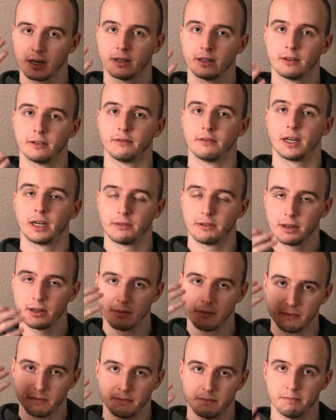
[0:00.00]
they are the
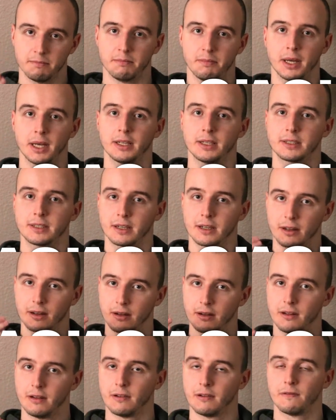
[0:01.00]
very
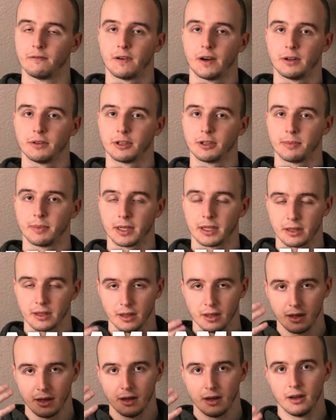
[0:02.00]
basic
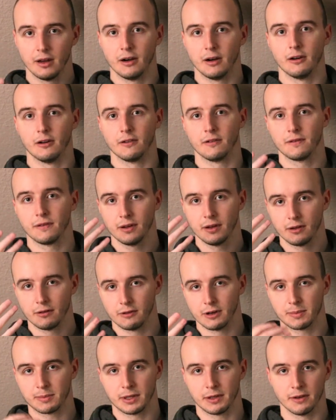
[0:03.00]
fundament of
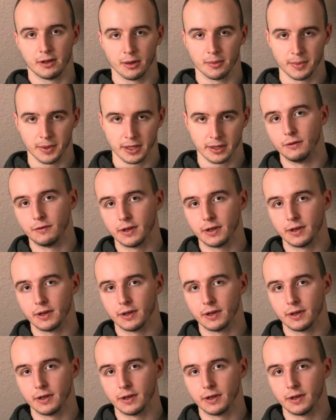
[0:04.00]
web development.